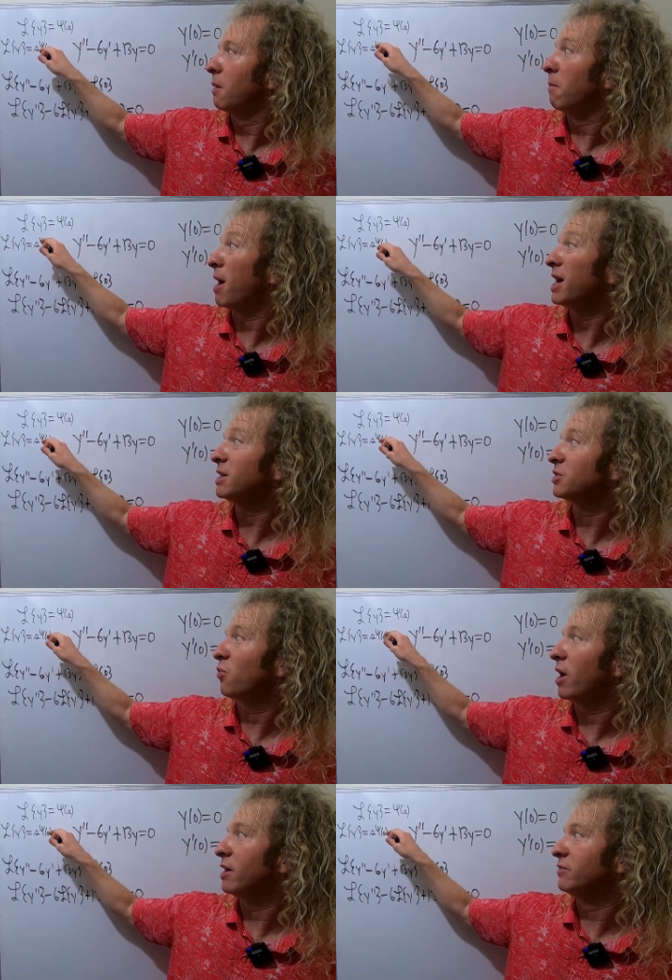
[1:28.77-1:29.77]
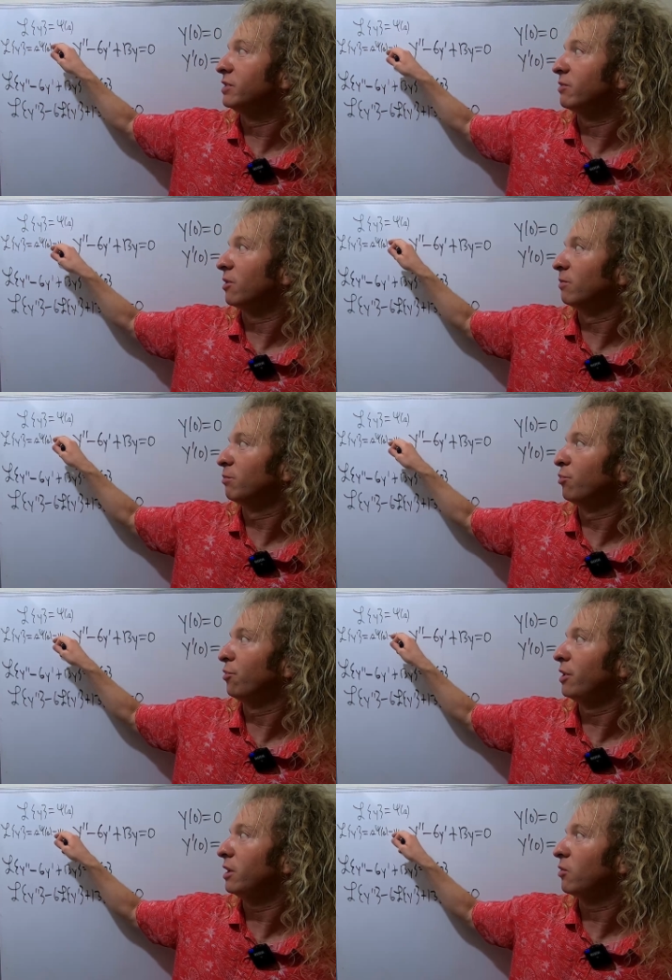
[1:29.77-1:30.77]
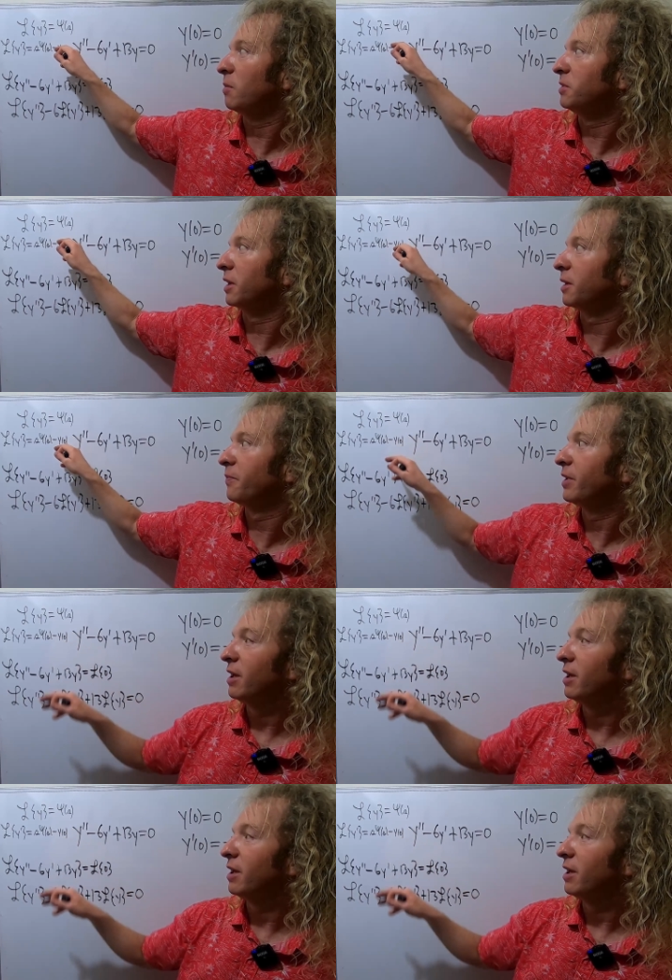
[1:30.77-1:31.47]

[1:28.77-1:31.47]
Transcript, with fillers: minus y of 0. Pretty cryptic.